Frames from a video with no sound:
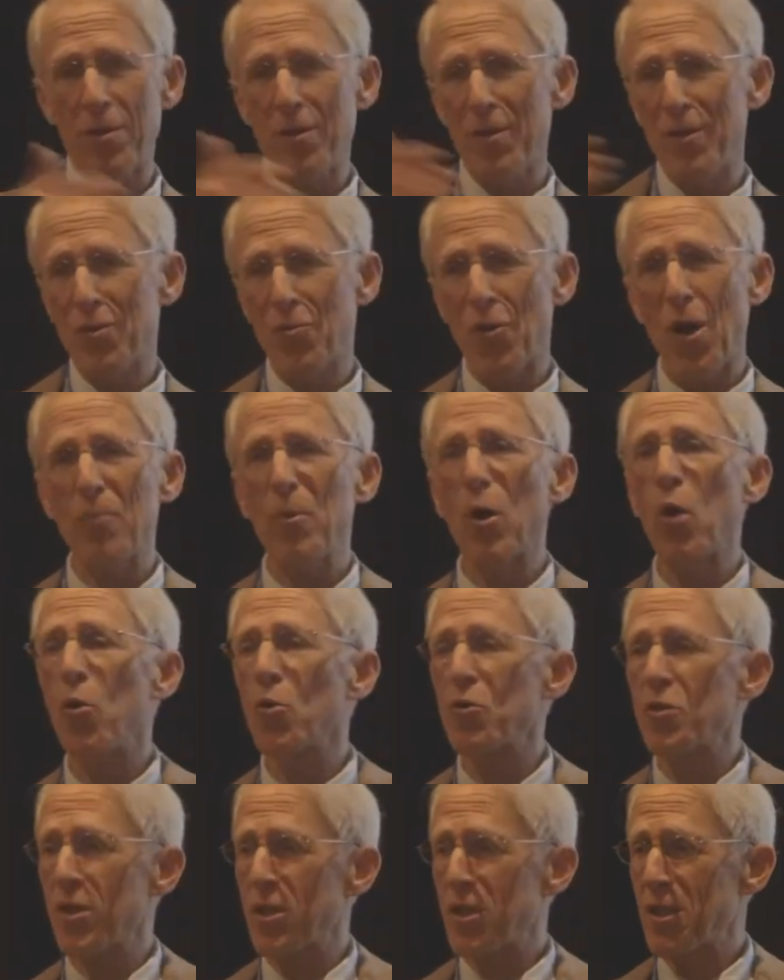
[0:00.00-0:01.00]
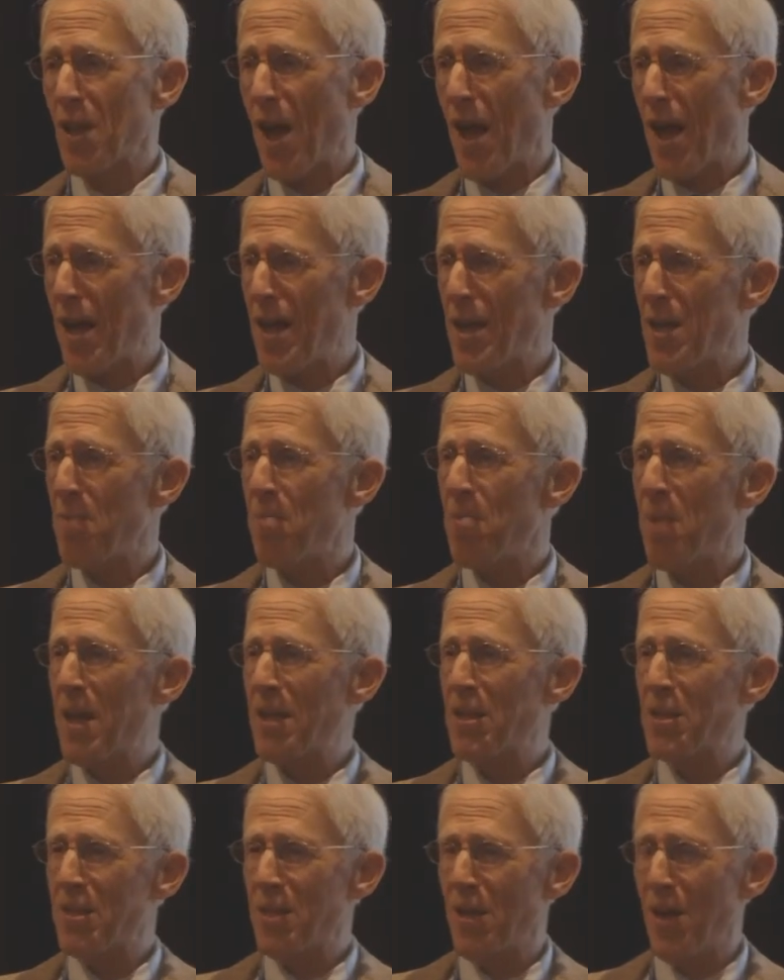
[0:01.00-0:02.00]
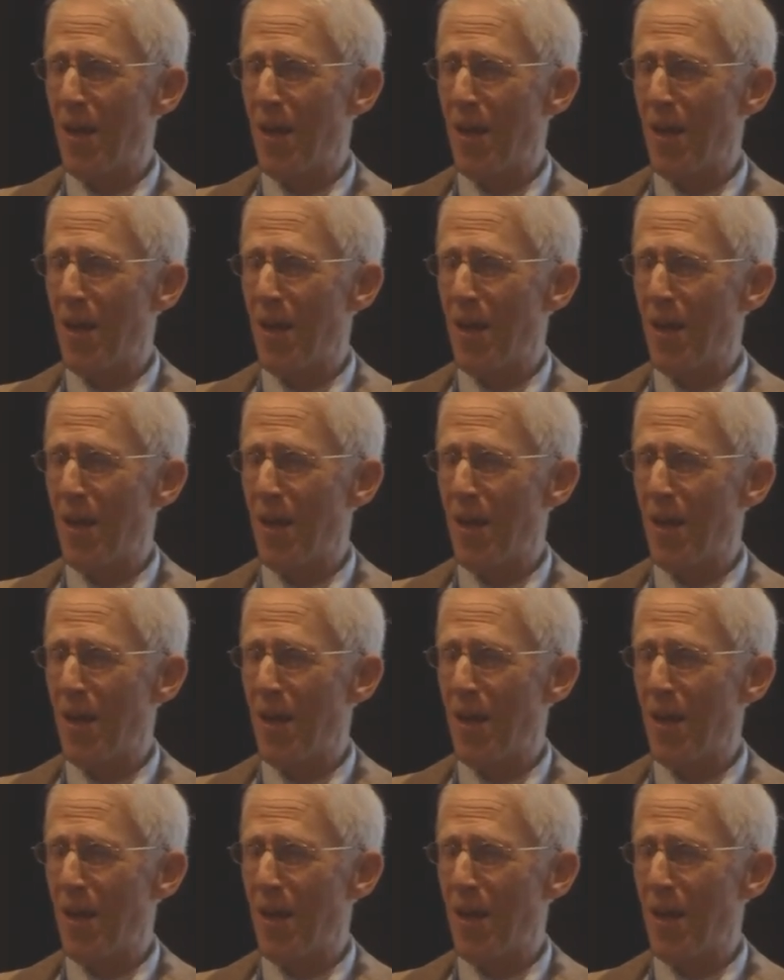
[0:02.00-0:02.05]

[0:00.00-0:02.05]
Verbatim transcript: described a whole society based